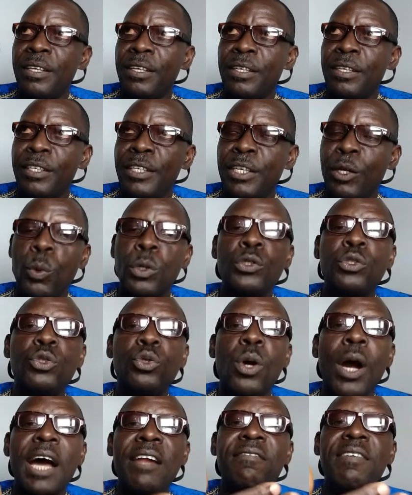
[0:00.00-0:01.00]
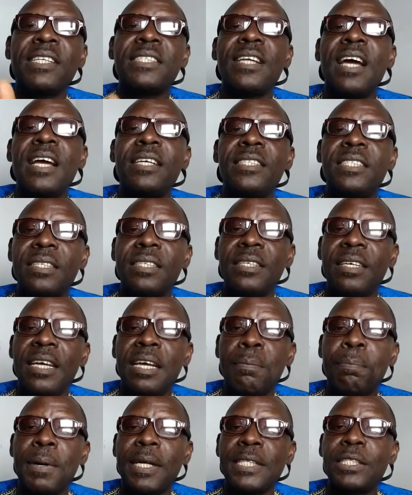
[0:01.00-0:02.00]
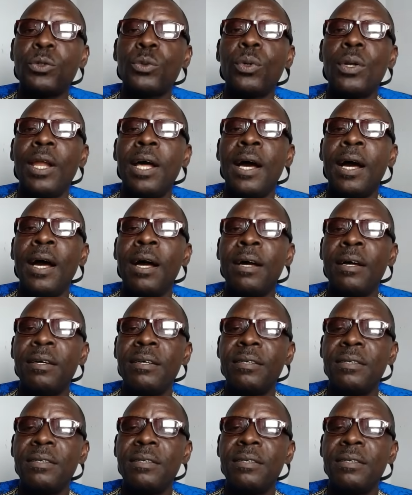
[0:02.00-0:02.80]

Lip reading: They want to advertise a particular